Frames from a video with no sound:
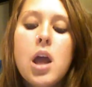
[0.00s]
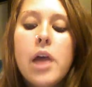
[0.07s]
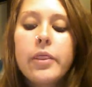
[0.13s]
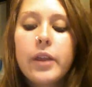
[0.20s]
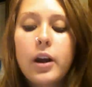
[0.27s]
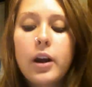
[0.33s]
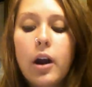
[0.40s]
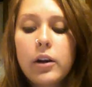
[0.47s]

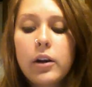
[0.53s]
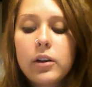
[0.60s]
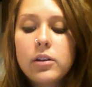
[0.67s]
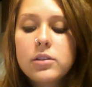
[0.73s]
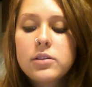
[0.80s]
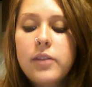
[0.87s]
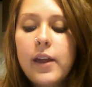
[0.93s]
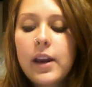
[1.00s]
The
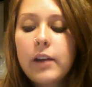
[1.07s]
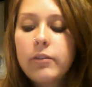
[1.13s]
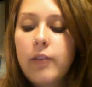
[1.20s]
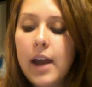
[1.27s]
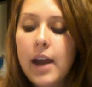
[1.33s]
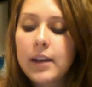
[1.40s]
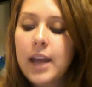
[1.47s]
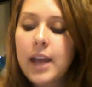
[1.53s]
articles that I
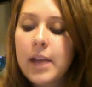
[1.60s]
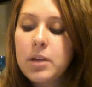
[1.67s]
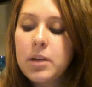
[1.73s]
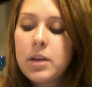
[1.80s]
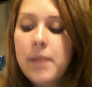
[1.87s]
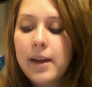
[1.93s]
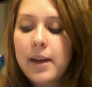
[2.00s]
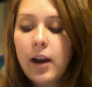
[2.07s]
read gave me a
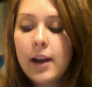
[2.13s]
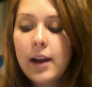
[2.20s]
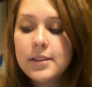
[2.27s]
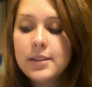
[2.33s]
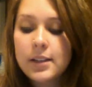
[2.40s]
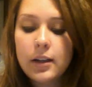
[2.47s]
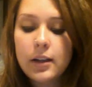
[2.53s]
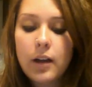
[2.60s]
better
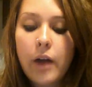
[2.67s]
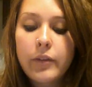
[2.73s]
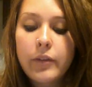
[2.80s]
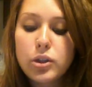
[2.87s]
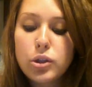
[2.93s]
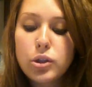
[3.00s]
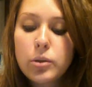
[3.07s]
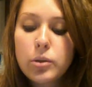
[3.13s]
idea on the
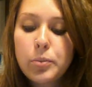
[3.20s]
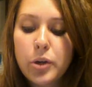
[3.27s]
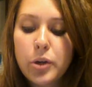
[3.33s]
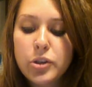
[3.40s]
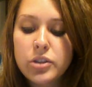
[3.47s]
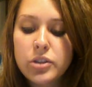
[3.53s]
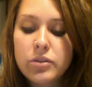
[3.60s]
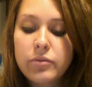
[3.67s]
new
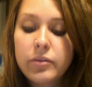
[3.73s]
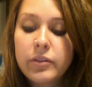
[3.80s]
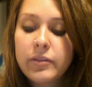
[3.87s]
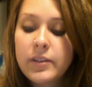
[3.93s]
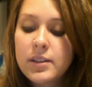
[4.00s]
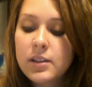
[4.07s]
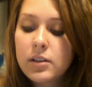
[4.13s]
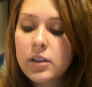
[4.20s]
approaches the
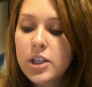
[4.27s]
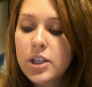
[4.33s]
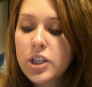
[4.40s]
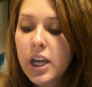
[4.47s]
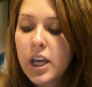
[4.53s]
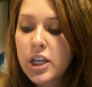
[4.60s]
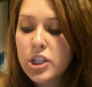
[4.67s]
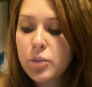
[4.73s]
physical
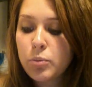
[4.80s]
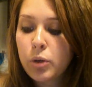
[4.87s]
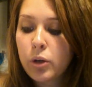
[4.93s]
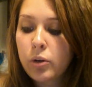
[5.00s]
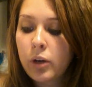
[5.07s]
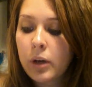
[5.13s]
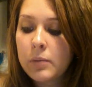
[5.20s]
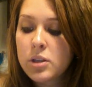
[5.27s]
education
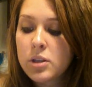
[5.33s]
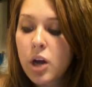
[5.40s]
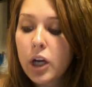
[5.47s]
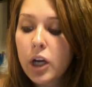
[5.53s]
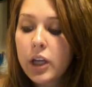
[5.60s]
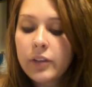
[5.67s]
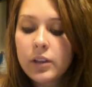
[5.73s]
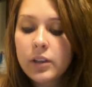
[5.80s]
programs are
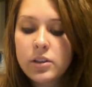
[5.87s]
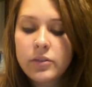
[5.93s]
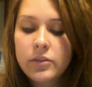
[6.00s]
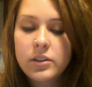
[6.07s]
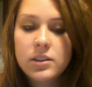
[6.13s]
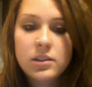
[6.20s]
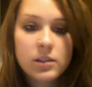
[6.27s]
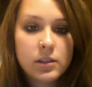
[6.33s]
giving to the
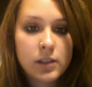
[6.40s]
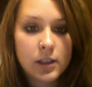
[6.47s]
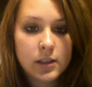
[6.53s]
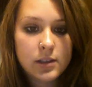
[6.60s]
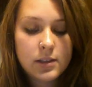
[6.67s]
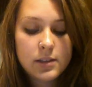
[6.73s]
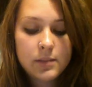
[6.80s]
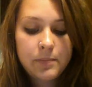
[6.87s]

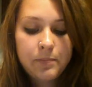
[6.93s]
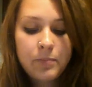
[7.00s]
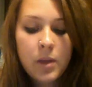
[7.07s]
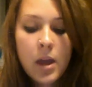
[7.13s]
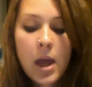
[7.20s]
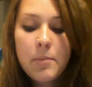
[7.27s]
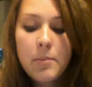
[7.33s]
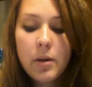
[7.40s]
students.
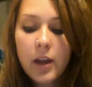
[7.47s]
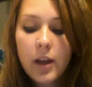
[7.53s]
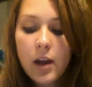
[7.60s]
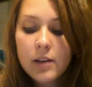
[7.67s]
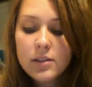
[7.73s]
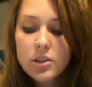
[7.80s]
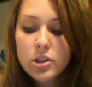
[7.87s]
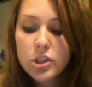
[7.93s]
But they
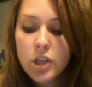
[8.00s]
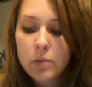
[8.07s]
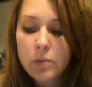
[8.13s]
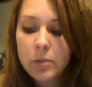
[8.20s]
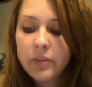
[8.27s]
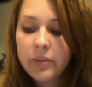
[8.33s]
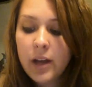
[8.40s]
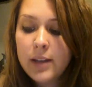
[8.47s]
also showed
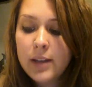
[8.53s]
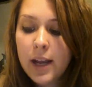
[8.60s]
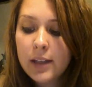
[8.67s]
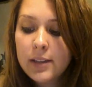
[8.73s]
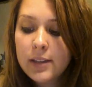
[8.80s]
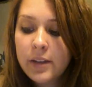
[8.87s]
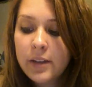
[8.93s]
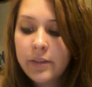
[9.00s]
me a
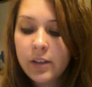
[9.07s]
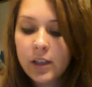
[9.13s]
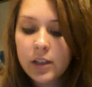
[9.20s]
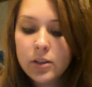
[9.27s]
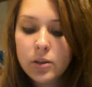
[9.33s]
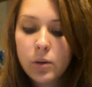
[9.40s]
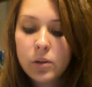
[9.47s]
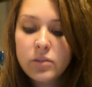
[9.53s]
negativity
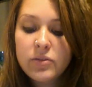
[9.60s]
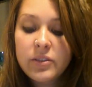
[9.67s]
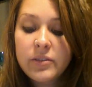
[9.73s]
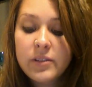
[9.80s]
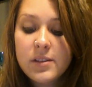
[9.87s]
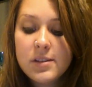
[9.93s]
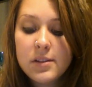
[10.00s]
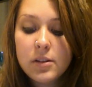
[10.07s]
towards the
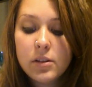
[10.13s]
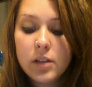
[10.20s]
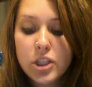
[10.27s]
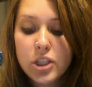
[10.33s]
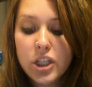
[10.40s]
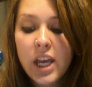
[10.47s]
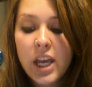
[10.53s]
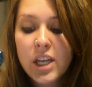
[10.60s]
physical
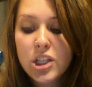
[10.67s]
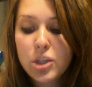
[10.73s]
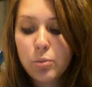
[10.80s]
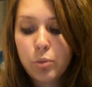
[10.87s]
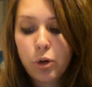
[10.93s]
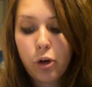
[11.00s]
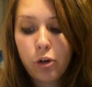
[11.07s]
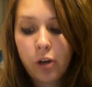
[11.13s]
education
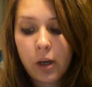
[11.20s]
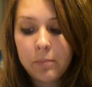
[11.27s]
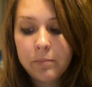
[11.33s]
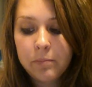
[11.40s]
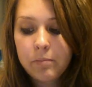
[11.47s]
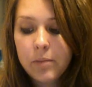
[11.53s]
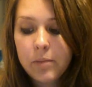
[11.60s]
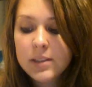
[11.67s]
program,
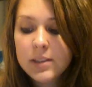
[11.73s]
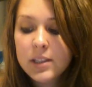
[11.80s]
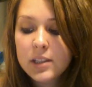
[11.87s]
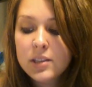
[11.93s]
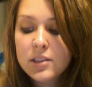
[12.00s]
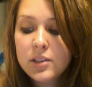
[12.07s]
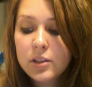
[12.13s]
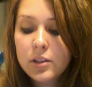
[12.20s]
based on
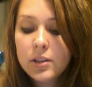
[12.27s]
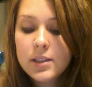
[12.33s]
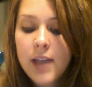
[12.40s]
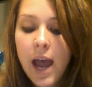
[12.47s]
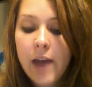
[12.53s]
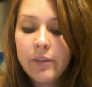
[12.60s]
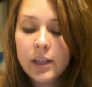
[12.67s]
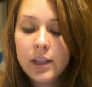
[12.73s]
students
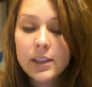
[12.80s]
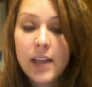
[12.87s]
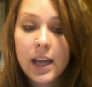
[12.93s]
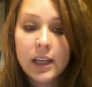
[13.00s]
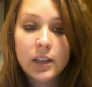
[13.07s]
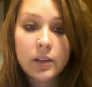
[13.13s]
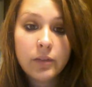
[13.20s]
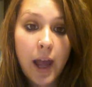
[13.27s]
having a
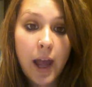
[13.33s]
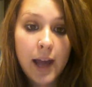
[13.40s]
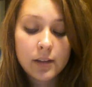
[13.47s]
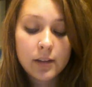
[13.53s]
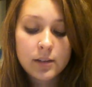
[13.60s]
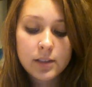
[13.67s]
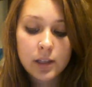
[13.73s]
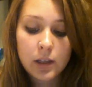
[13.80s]
negative
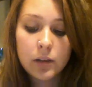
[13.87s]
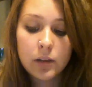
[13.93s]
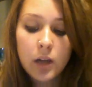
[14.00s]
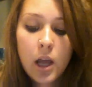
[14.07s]
attitude